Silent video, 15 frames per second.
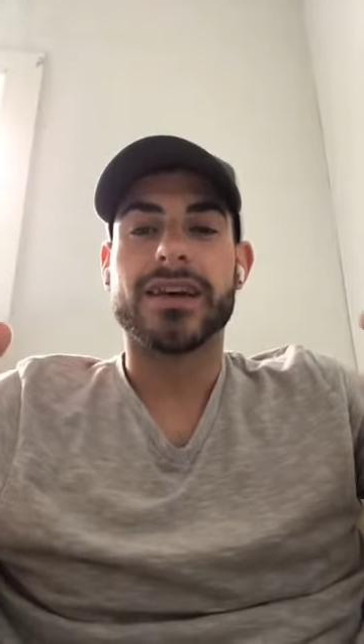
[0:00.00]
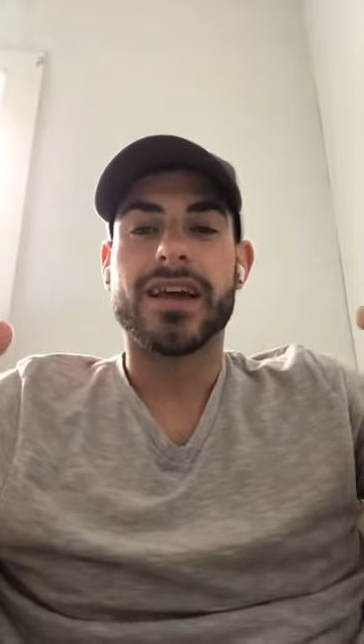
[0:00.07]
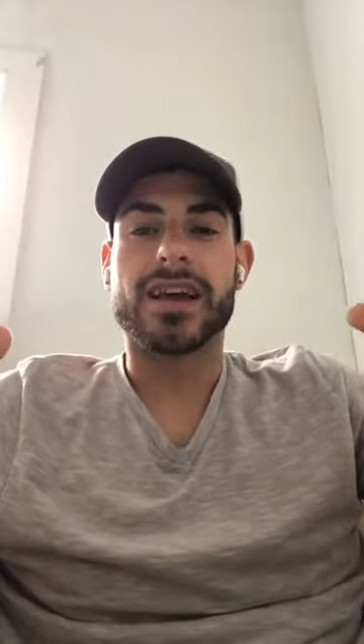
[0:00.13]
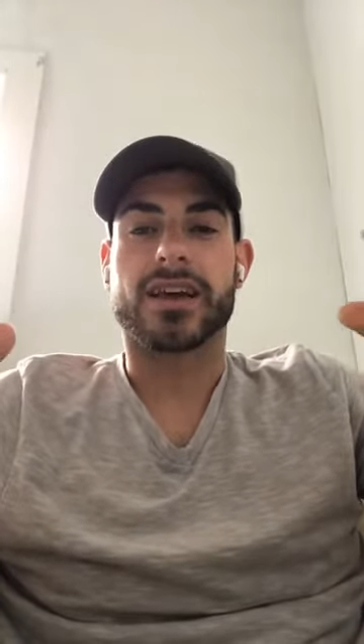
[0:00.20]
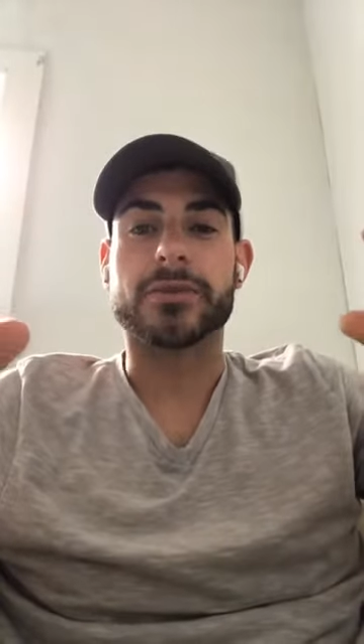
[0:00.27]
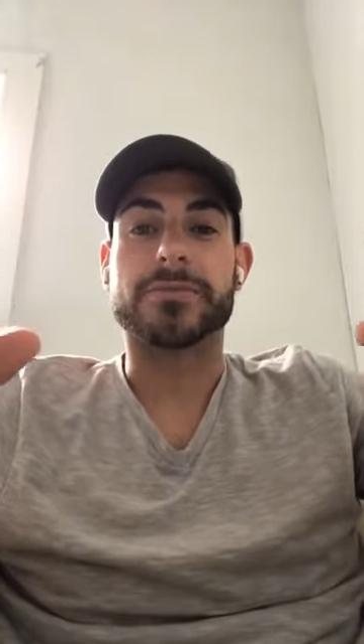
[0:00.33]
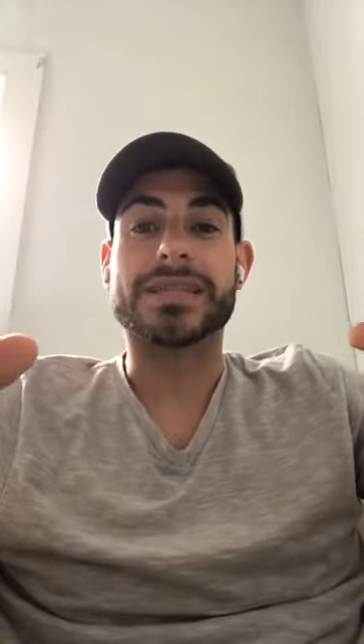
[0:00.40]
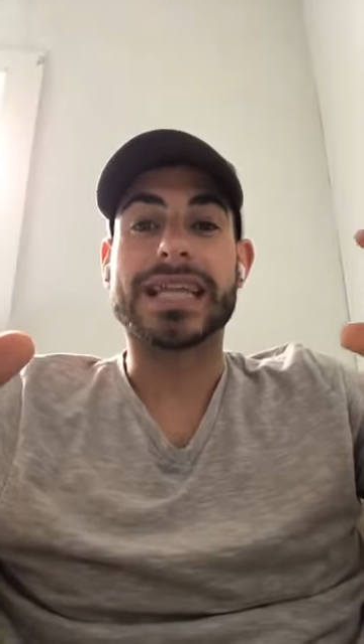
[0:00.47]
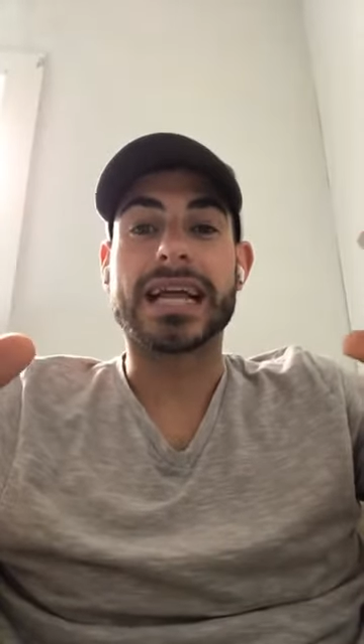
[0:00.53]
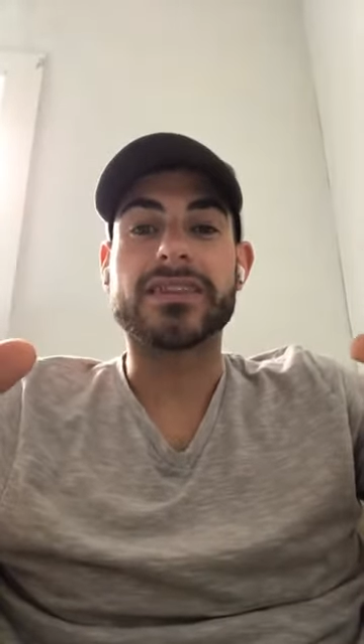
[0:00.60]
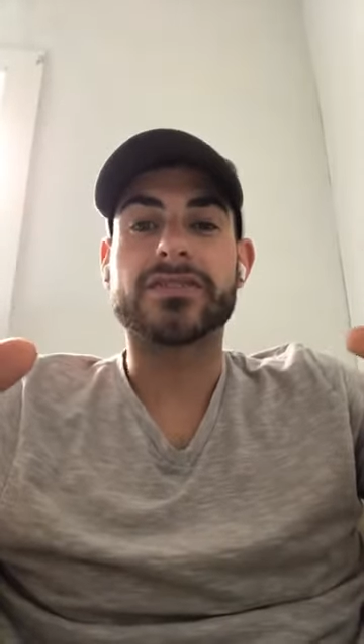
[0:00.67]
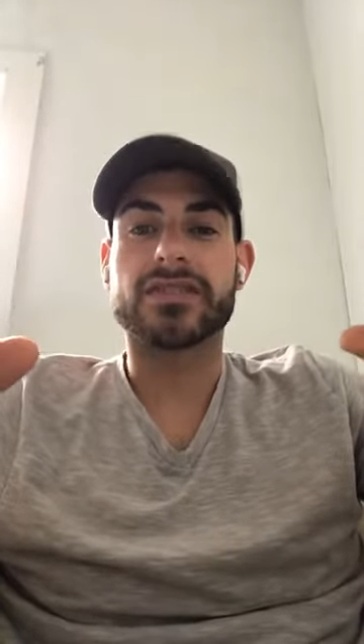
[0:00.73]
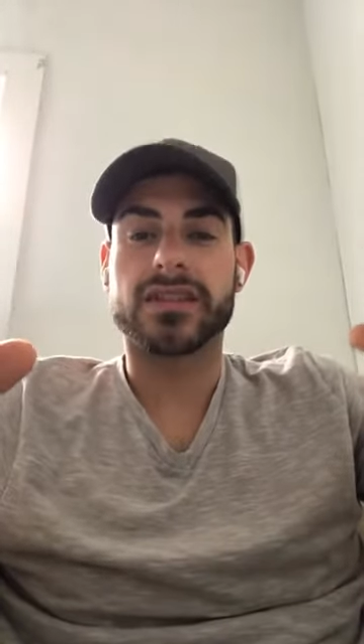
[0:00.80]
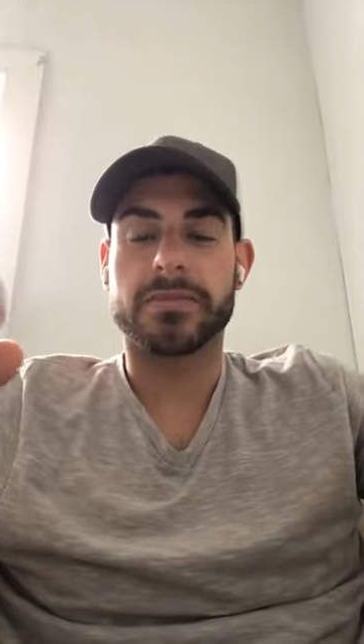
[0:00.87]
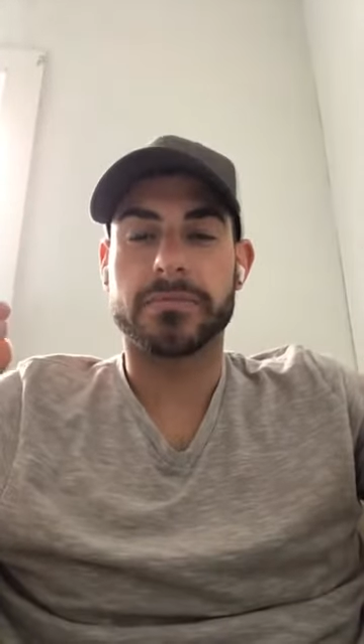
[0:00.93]
It could
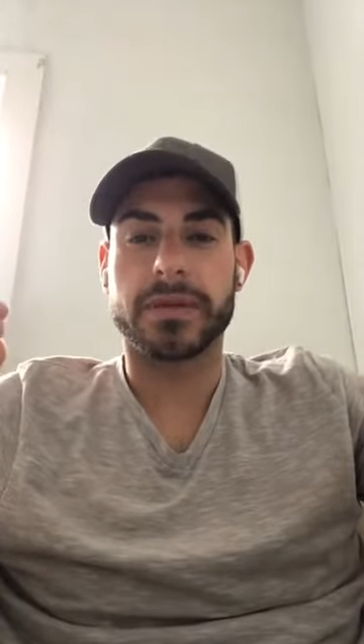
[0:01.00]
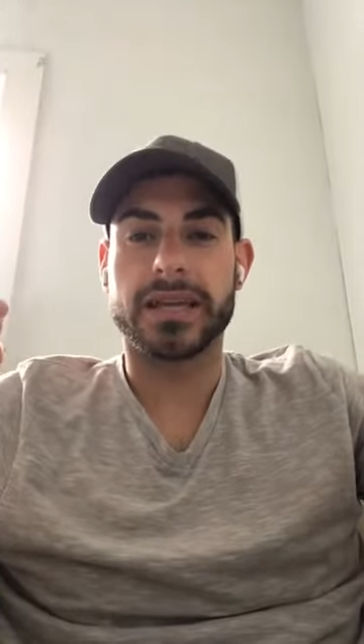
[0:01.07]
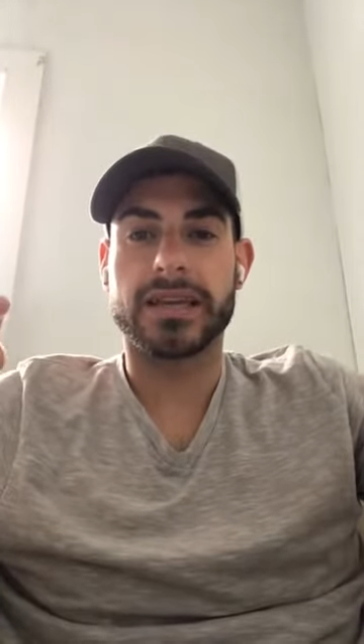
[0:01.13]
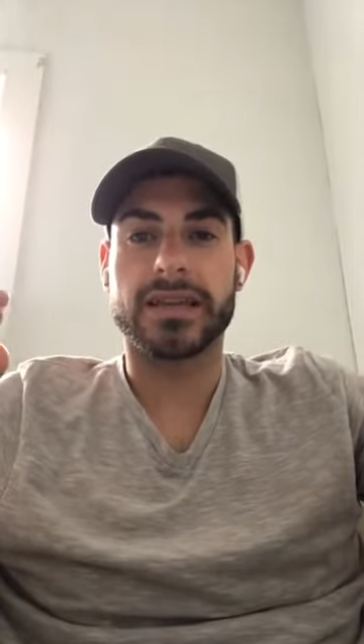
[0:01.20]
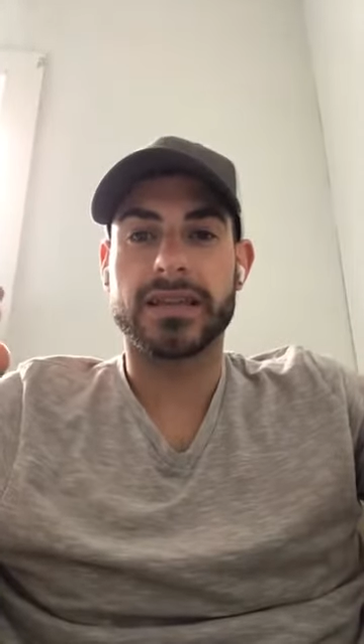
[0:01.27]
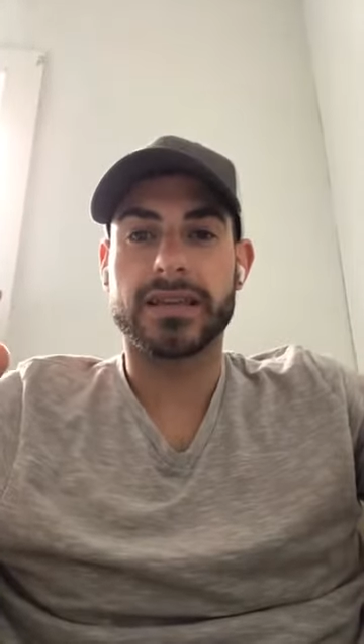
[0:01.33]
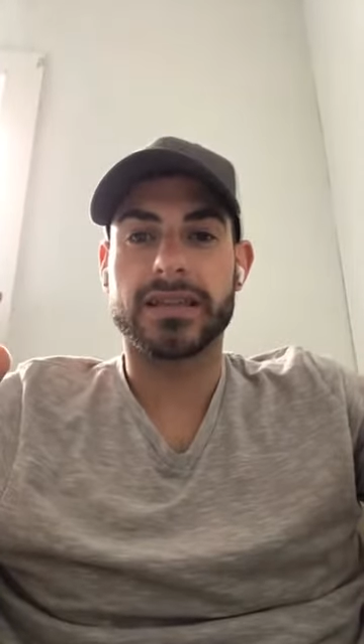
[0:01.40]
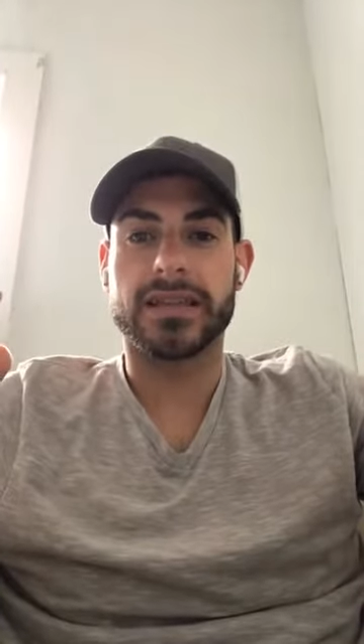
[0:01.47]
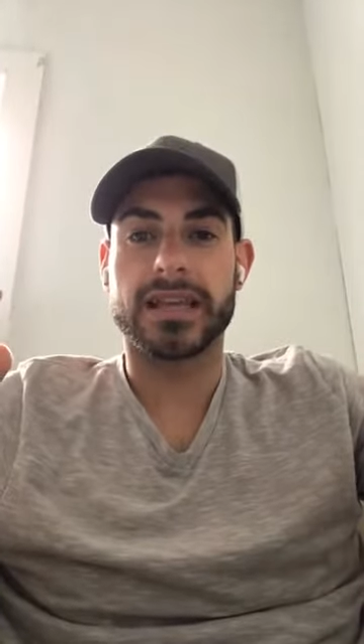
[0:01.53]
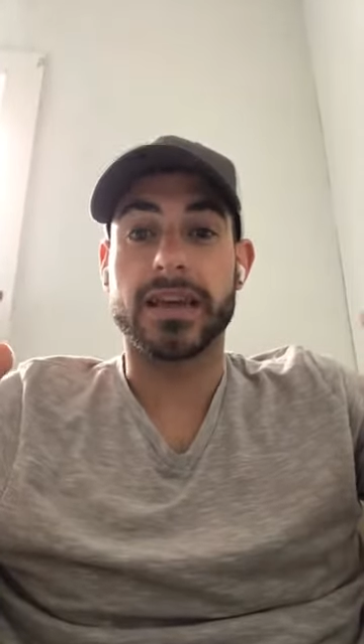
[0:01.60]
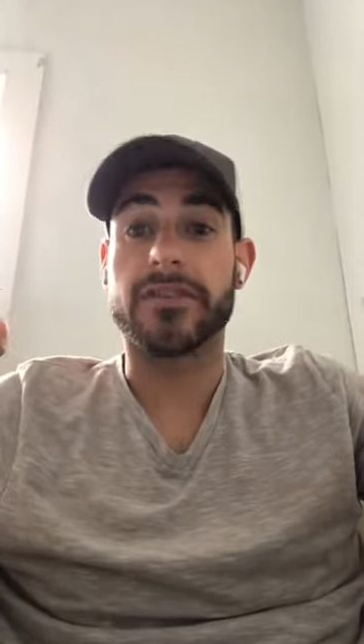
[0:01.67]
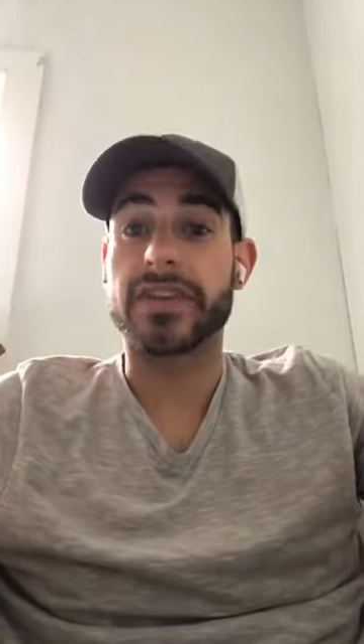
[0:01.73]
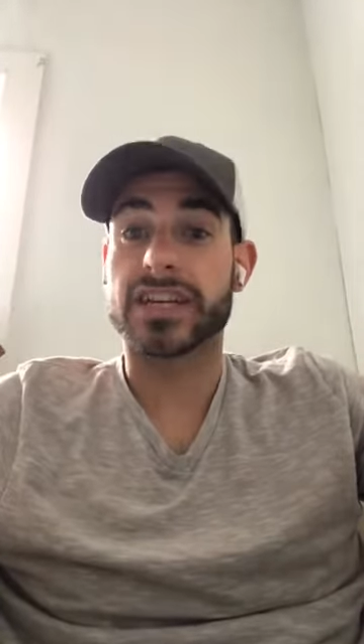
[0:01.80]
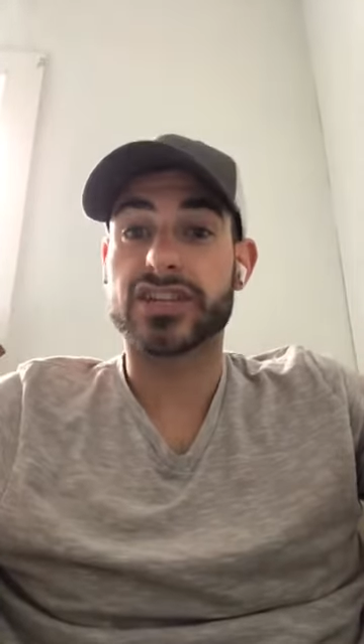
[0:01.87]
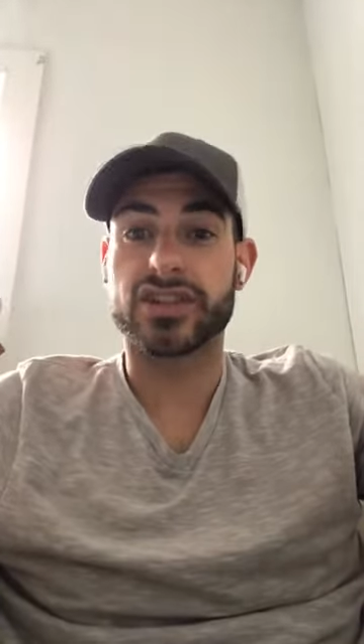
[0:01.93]
potentially be the
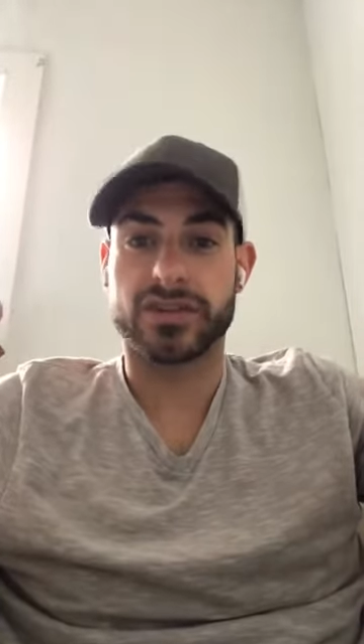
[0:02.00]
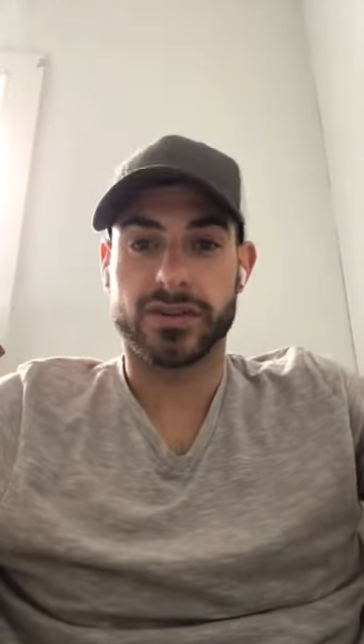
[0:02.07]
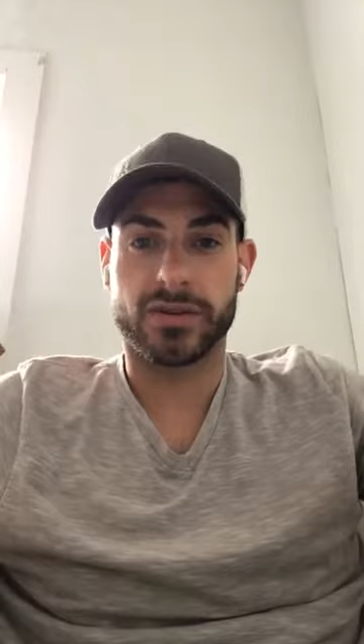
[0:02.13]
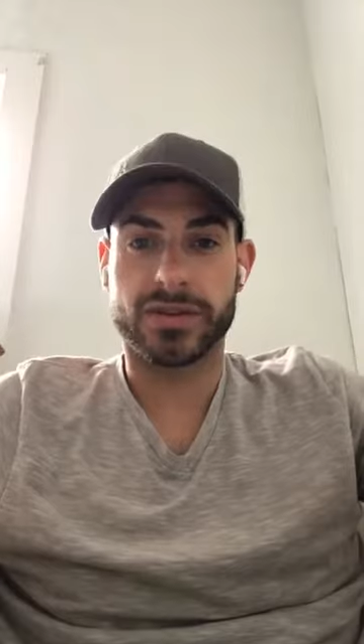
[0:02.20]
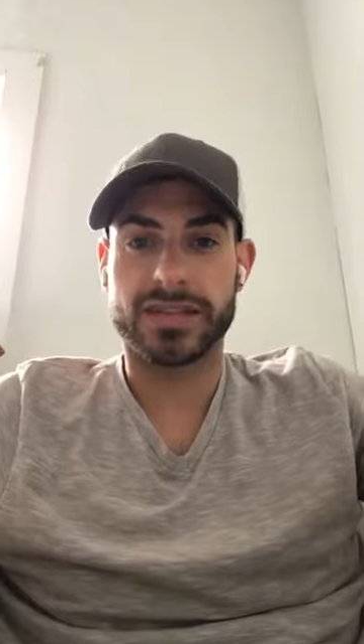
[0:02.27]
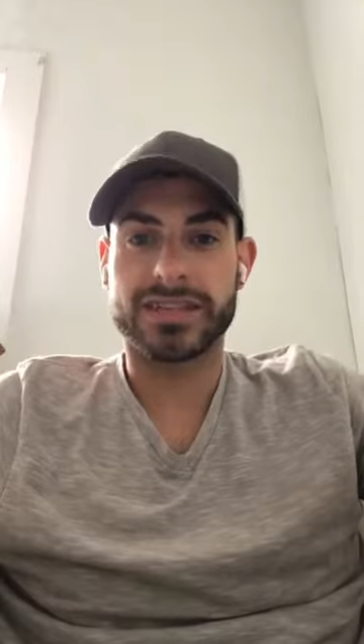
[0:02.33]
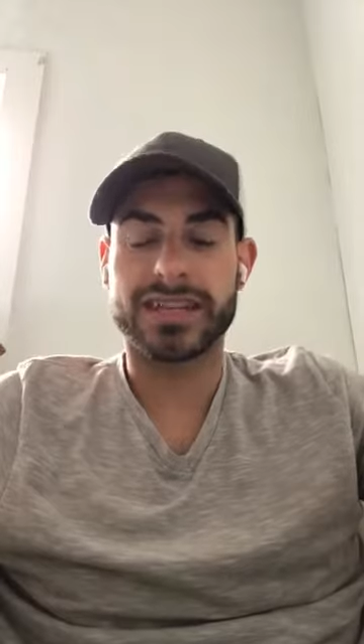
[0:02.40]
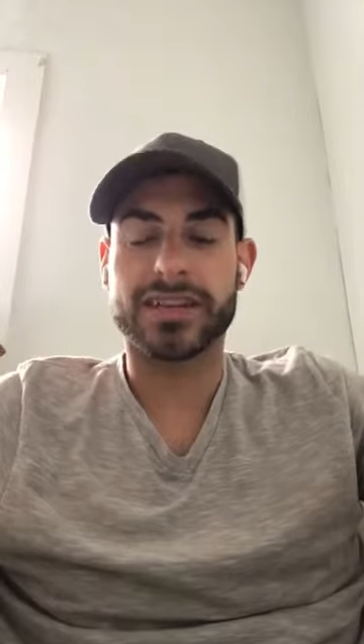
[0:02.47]
eviction notice.